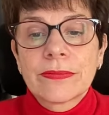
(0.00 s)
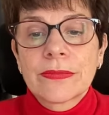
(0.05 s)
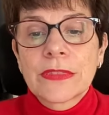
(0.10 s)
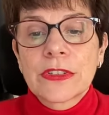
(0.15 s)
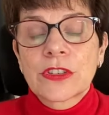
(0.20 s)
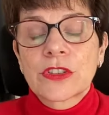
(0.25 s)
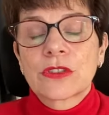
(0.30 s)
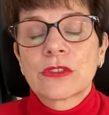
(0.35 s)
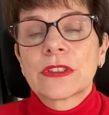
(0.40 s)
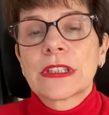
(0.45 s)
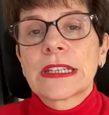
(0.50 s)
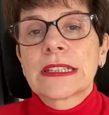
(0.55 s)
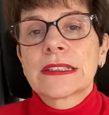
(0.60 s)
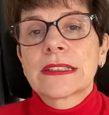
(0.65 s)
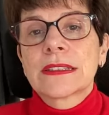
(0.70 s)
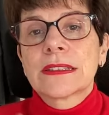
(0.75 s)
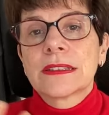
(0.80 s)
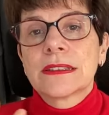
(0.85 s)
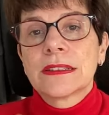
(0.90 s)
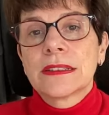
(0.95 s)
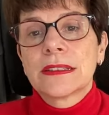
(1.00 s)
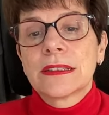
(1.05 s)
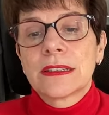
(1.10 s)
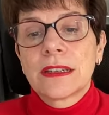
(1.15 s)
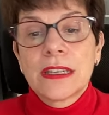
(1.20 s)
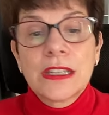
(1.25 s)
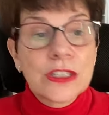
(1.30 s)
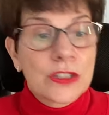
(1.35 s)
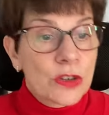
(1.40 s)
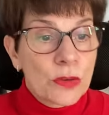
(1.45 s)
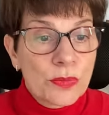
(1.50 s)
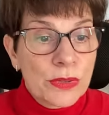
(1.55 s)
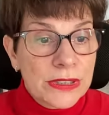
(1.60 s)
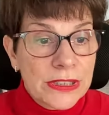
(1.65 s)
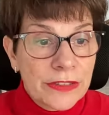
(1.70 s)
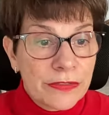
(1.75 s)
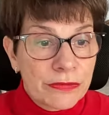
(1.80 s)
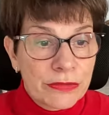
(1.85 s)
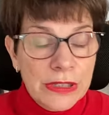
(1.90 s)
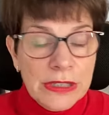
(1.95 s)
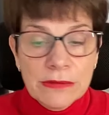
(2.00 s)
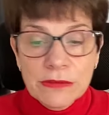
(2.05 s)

so that uh, it's completely free.